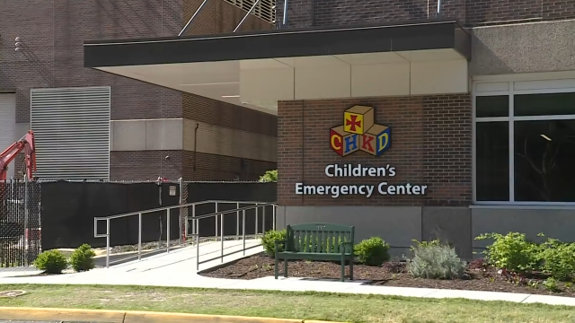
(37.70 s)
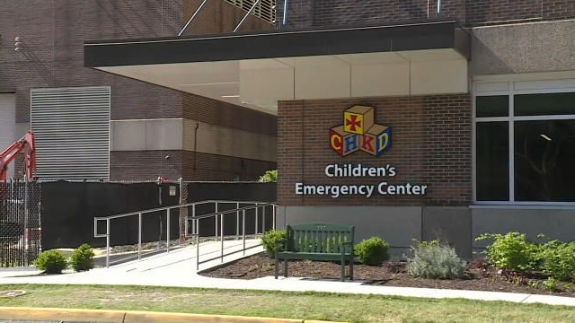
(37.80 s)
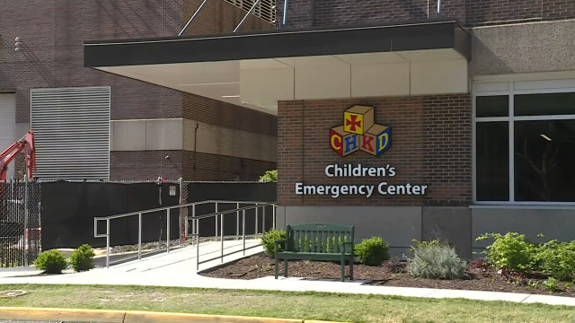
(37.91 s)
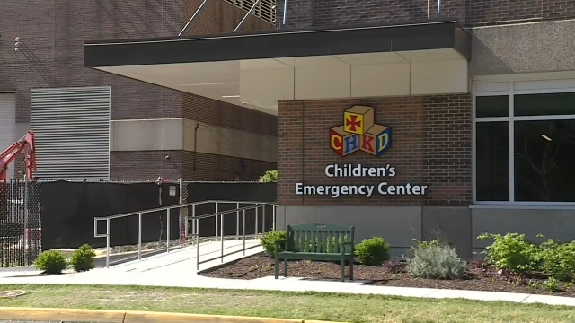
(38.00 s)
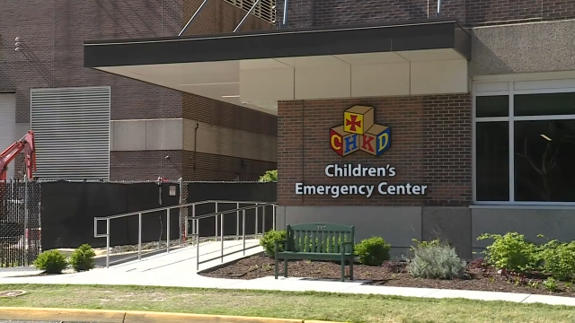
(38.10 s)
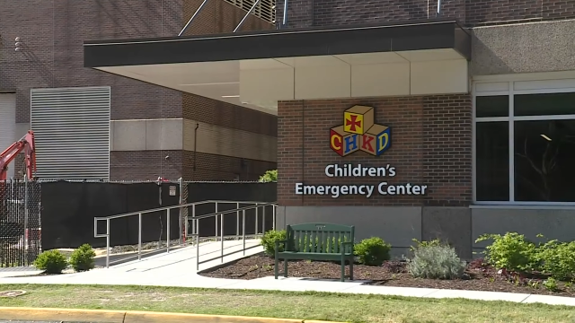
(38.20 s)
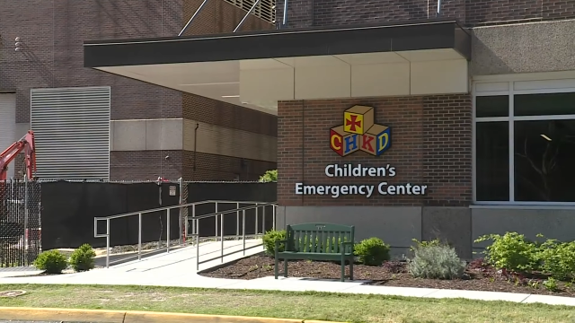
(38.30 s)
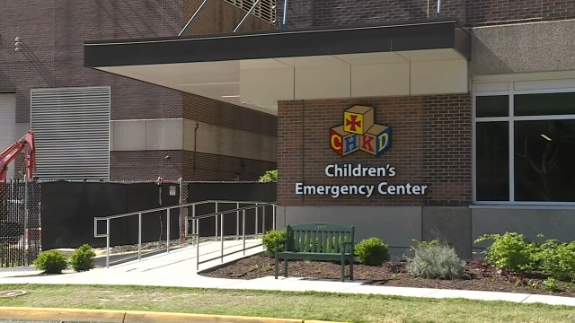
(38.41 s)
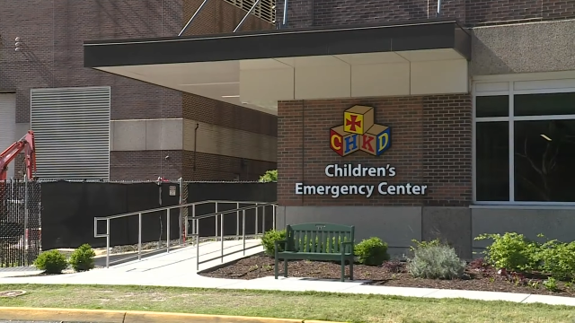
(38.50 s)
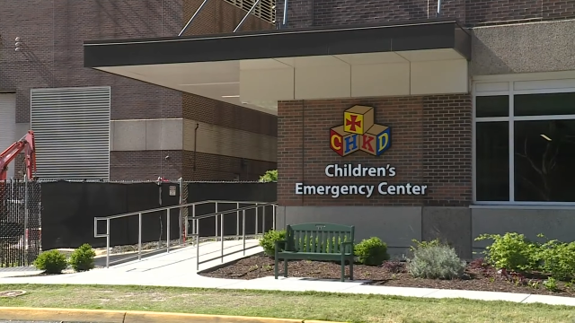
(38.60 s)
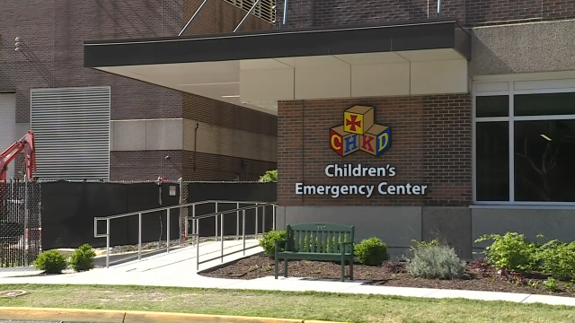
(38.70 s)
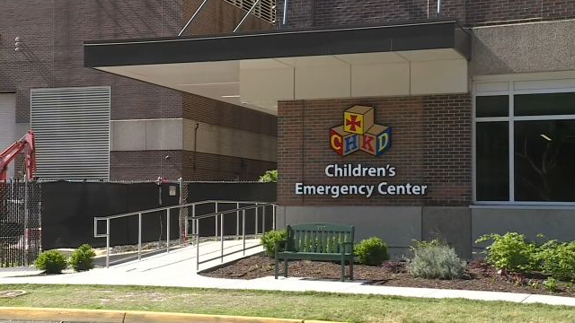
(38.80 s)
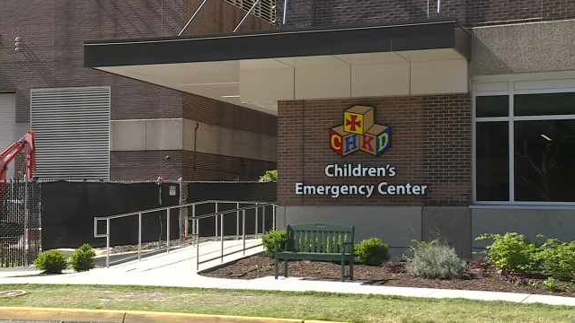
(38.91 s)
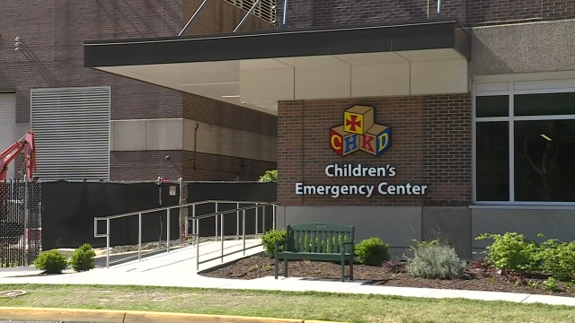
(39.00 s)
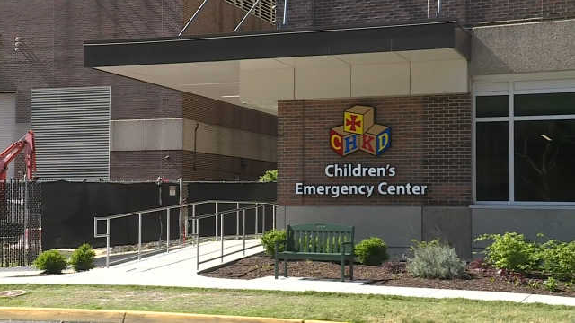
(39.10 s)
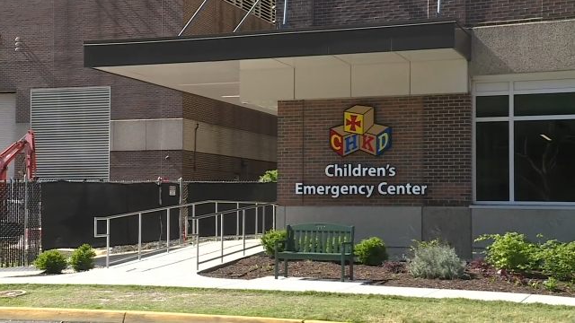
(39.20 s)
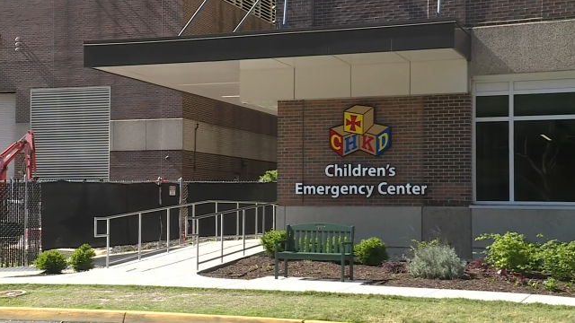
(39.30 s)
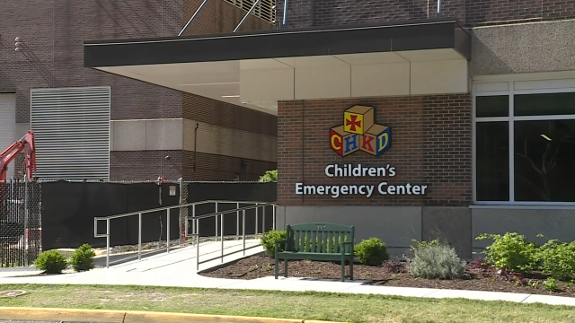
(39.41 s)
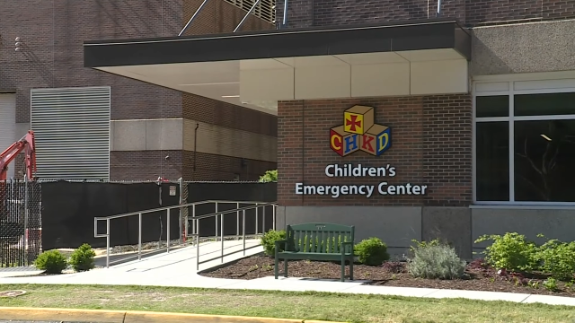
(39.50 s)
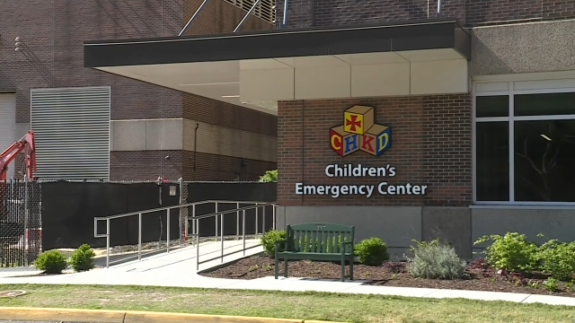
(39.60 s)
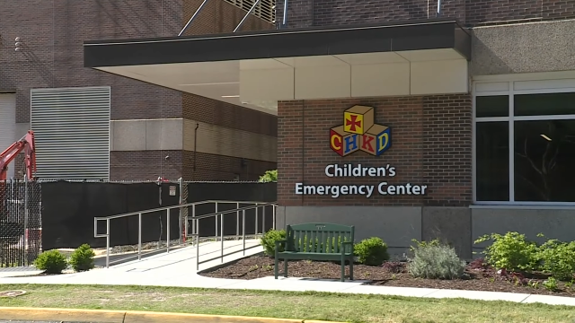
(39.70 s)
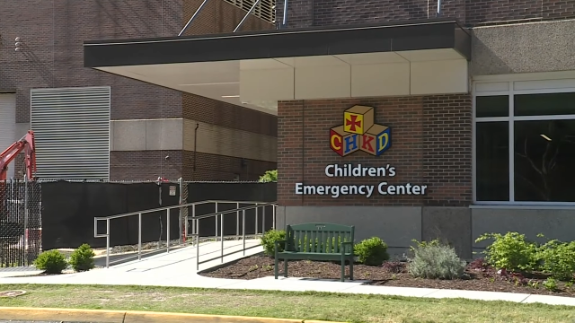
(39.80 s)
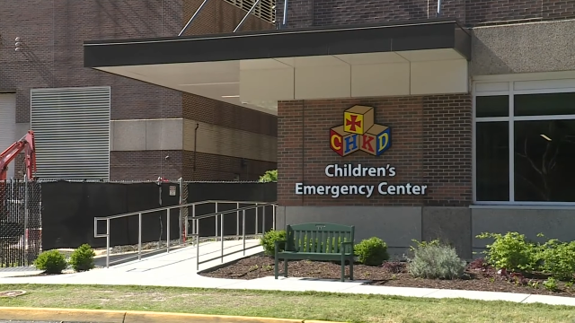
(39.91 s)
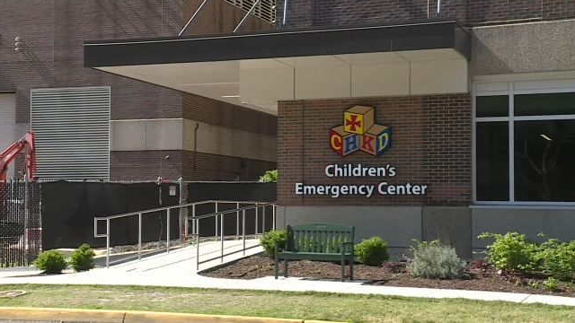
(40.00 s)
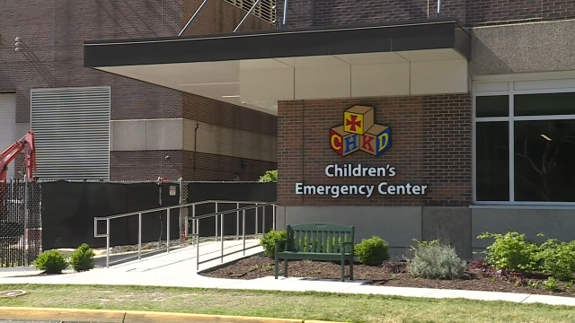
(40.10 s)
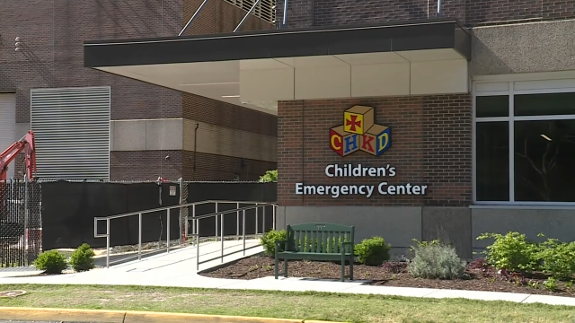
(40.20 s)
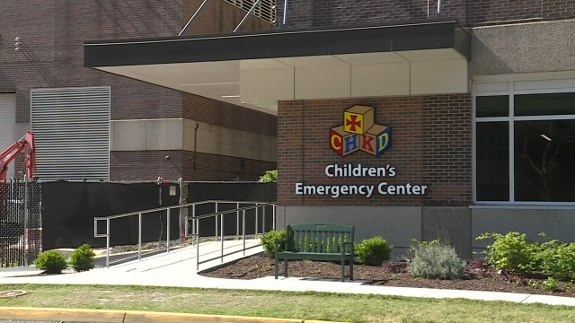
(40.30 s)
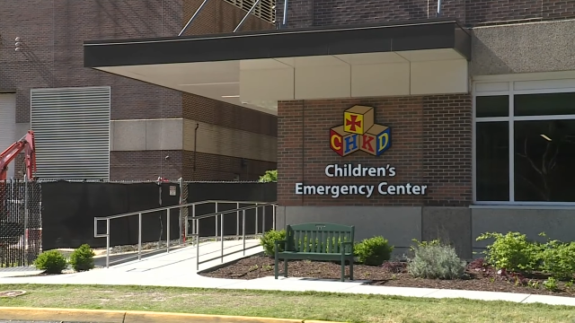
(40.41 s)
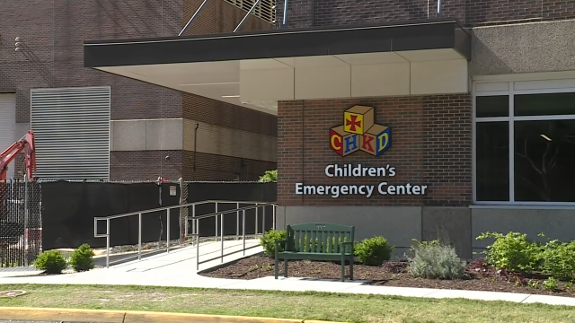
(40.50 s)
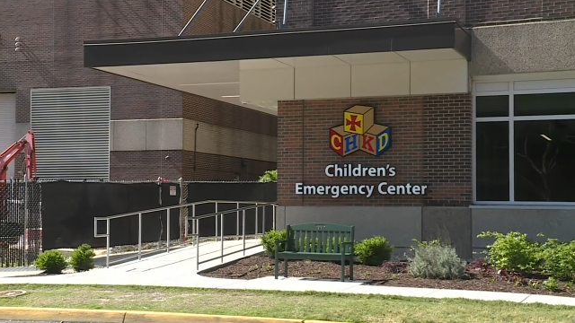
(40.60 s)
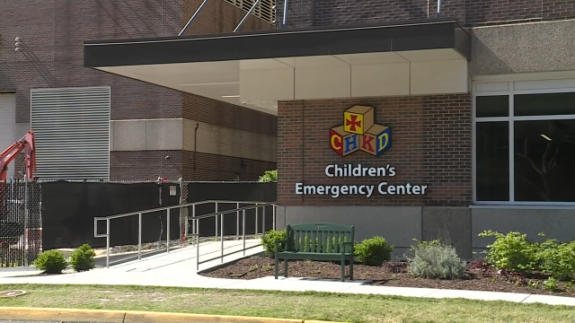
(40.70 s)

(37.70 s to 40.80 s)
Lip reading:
[unreadable: no face in view]